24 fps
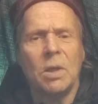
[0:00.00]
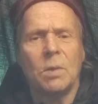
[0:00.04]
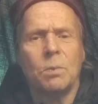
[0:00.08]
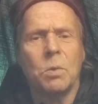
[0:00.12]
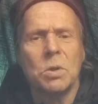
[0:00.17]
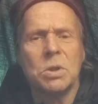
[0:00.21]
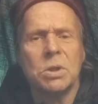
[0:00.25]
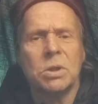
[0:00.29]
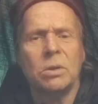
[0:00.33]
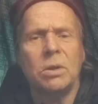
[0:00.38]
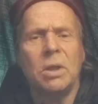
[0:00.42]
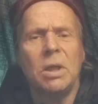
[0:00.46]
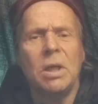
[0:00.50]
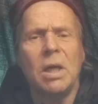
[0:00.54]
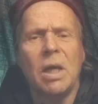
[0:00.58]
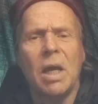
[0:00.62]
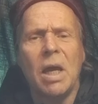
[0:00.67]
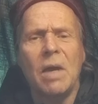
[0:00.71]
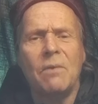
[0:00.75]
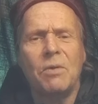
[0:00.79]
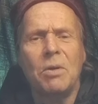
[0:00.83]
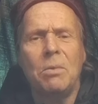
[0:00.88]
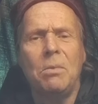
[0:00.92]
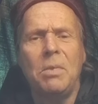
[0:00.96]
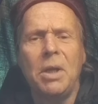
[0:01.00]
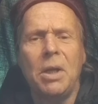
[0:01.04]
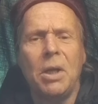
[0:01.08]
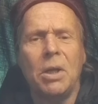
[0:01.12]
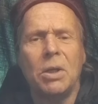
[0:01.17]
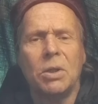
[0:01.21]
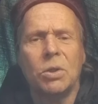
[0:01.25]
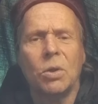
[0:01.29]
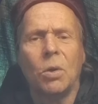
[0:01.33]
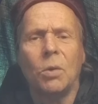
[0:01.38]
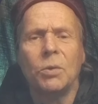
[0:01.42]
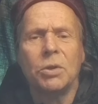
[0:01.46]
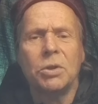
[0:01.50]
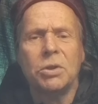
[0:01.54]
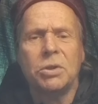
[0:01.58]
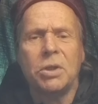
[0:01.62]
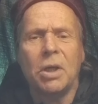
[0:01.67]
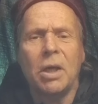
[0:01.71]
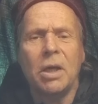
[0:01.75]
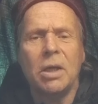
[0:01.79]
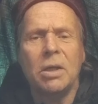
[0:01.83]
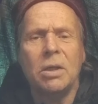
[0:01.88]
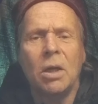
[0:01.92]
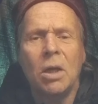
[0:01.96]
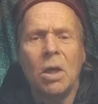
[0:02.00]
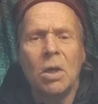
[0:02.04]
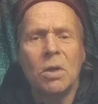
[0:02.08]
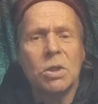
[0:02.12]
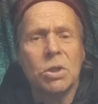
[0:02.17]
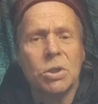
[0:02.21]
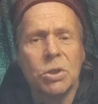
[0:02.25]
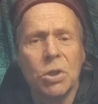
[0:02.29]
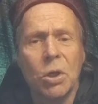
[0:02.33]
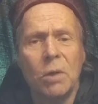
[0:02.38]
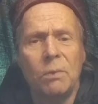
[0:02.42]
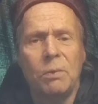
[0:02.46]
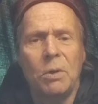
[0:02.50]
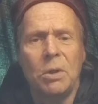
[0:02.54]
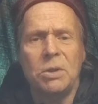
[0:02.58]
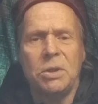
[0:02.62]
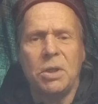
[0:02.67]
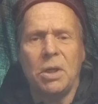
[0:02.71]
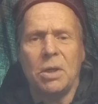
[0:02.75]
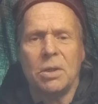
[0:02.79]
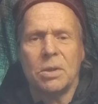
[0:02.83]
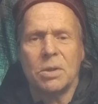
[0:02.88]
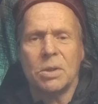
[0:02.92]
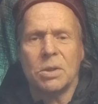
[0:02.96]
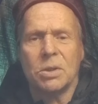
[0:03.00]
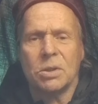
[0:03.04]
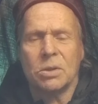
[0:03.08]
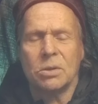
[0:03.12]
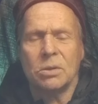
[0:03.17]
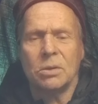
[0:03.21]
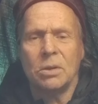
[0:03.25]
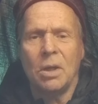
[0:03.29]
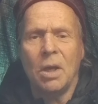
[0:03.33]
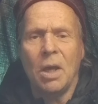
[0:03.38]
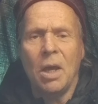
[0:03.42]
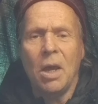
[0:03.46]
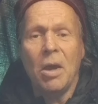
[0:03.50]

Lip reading: It was every minute on the day, several years.